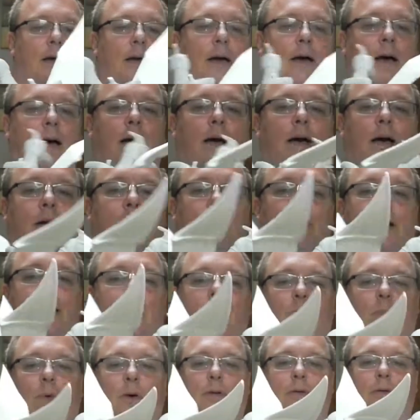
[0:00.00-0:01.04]

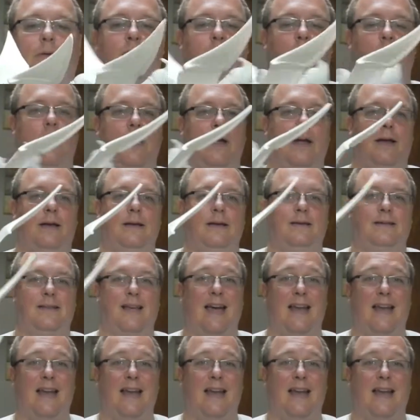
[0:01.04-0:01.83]
underneath both of the wings,